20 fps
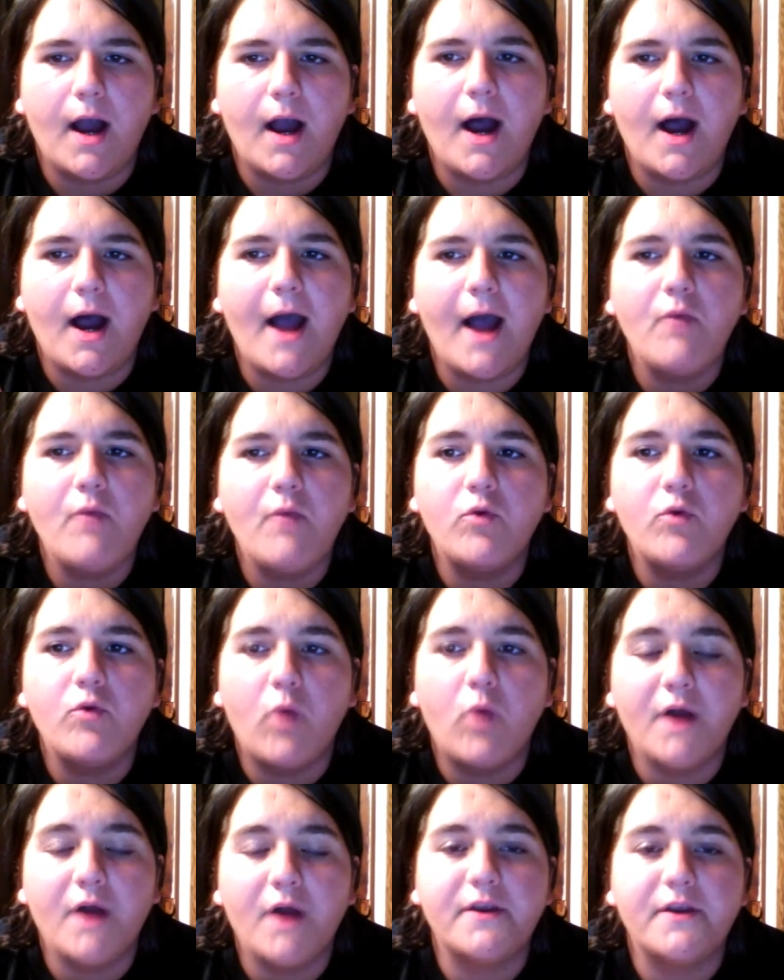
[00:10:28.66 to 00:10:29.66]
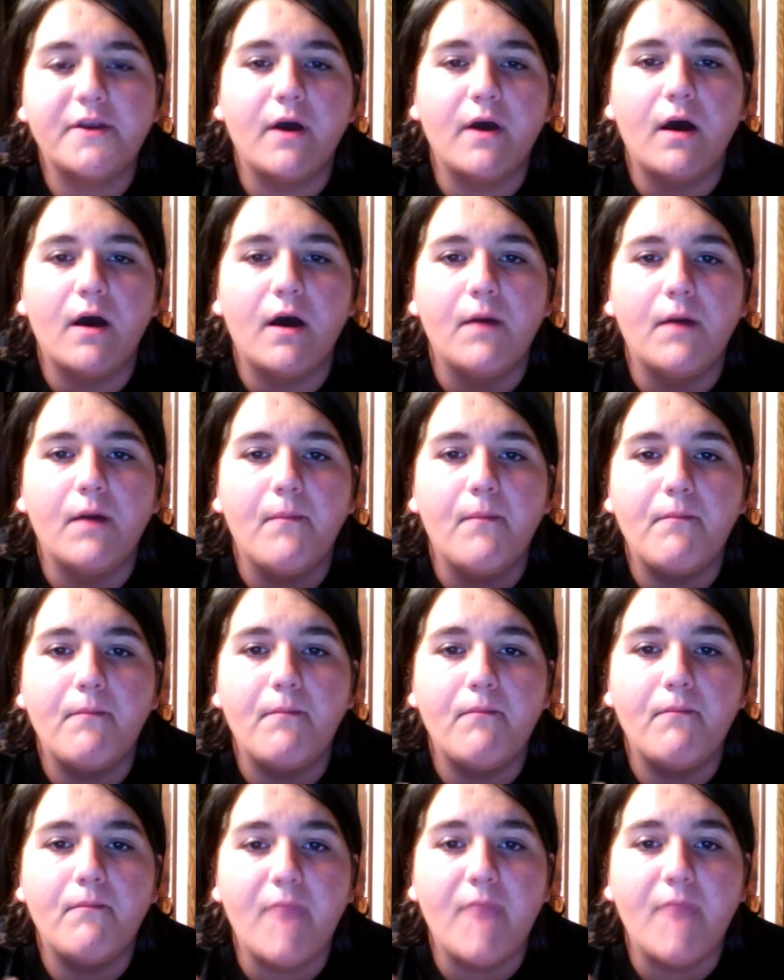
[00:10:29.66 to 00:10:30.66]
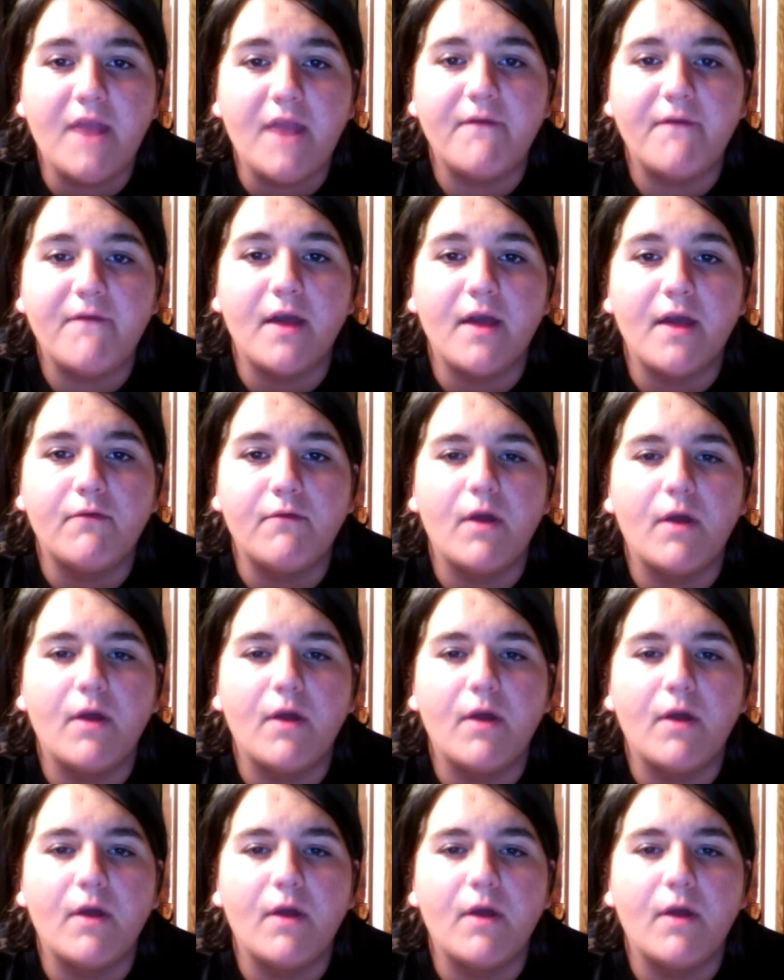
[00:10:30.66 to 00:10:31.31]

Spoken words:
I would want to main event.